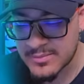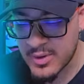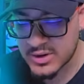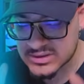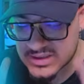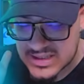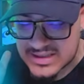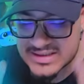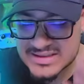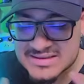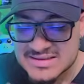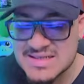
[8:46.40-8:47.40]
but
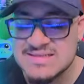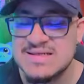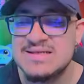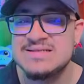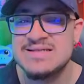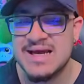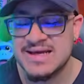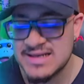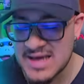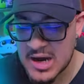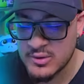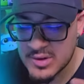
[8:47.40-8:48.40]
this is
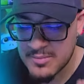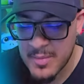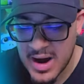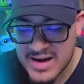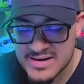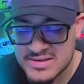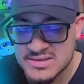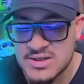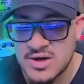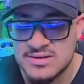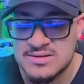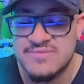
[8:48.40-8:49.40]
exactly how the miners
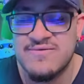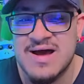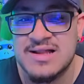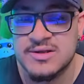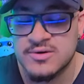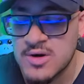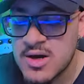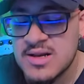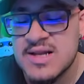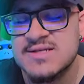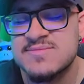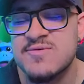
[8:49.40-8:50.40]
got the value.
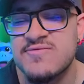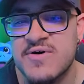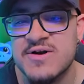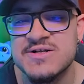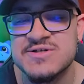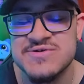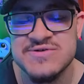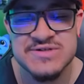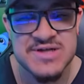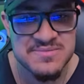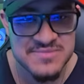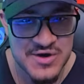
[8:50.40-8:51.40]
Let's move on to
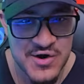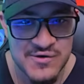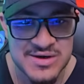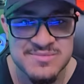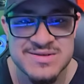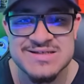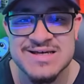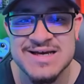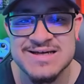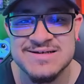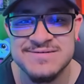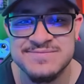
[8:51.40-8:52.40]
some Golem Attack.